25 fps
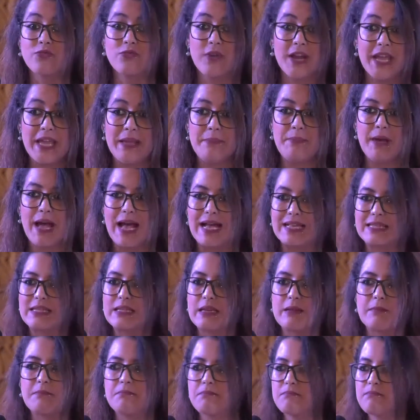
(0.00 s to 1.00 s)
rape
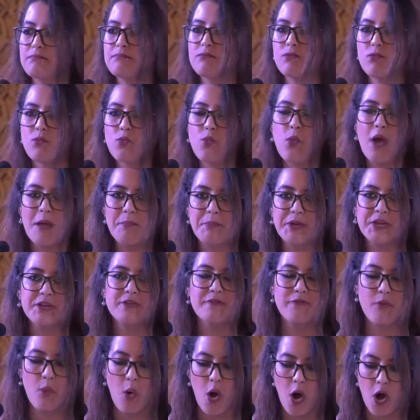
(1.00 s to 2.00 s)
as a weapon
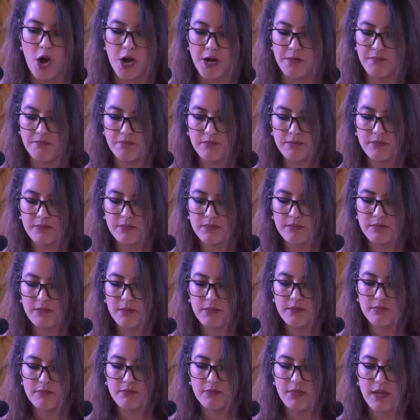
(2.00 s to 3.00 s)
of war.
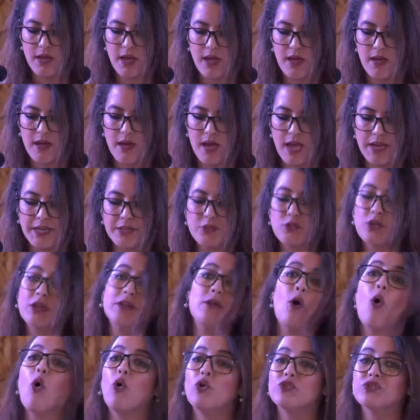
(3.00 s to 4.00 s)
And it
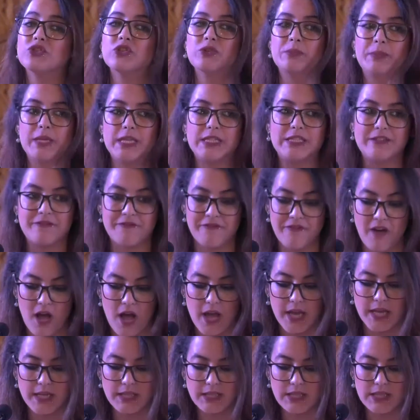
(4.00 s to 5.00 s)
can also be
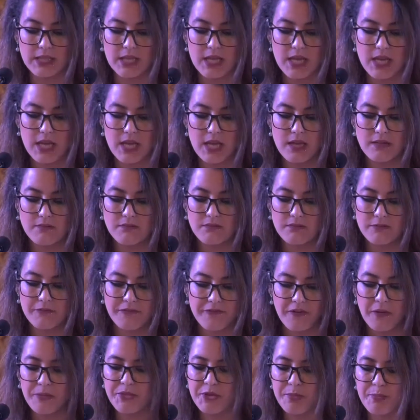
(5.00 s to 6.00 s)
defined
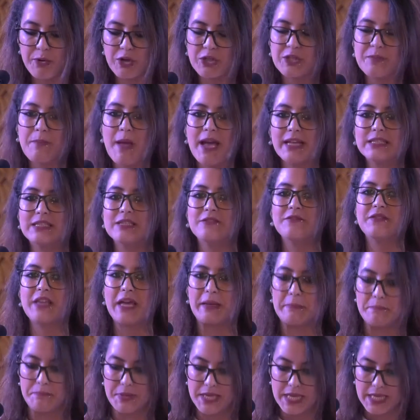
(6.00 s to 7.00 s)
from the perspective
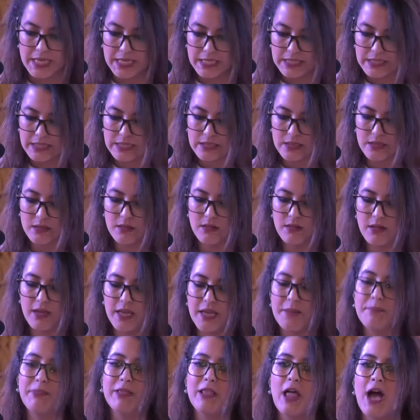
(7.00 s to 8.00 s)
that peace
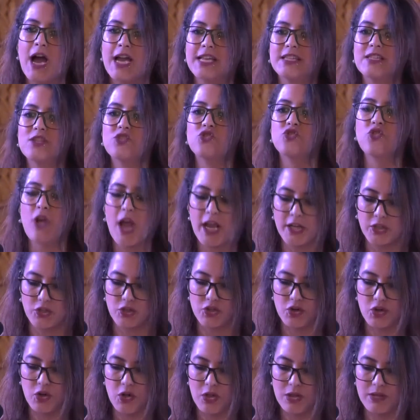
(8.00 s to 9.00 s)
implies
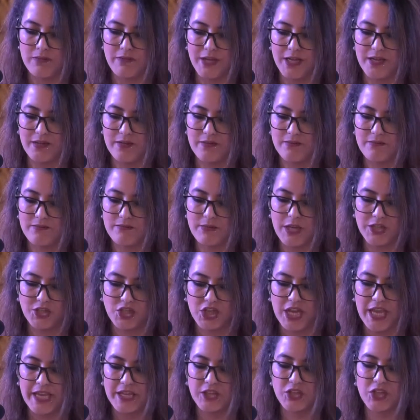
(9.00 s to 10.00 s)
structural
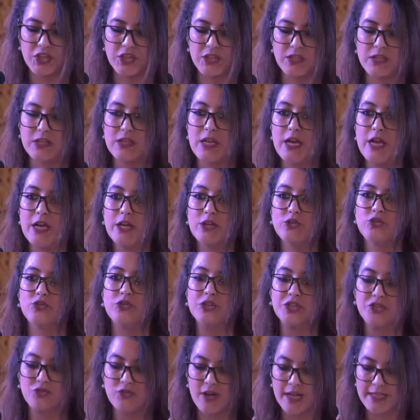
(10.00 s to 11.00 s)
changes
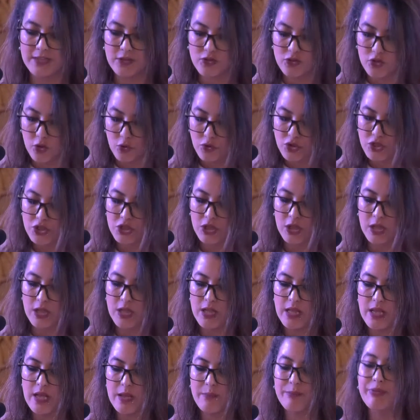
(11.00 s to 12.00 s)
to address
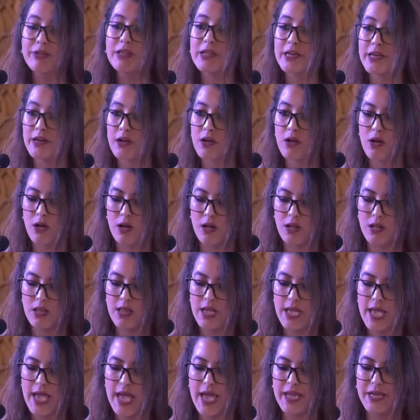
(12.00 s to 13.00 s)
social,
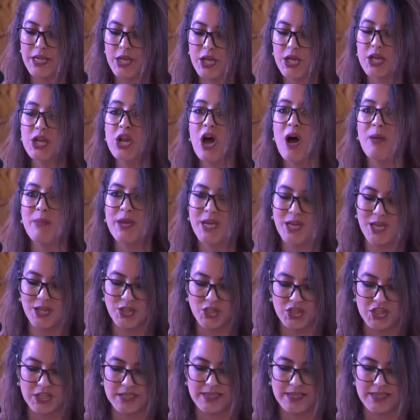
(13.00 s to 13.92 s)
political, and economic